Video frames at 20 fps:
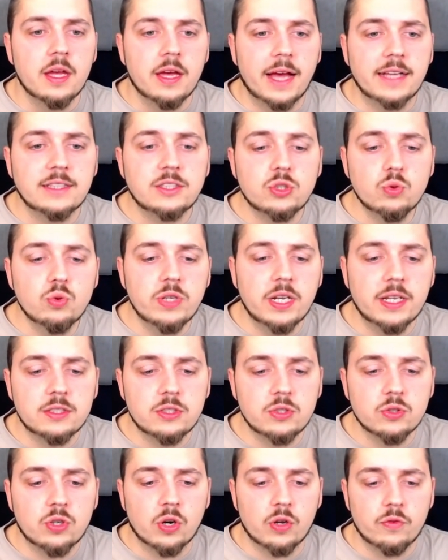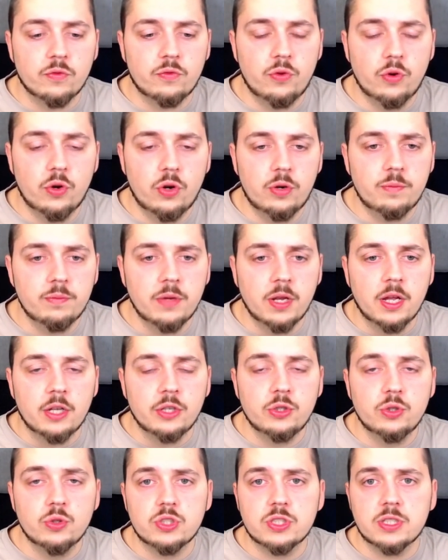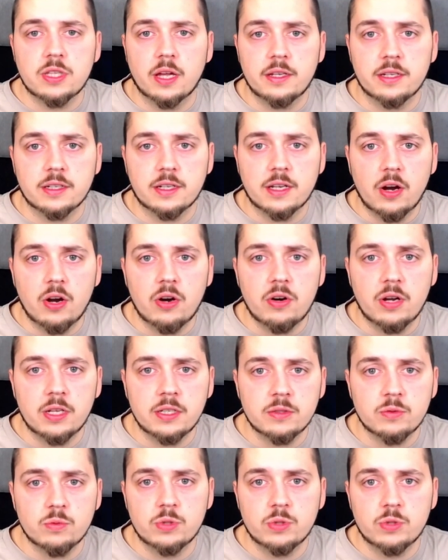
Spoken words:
As soon as you confirm, you start a caravan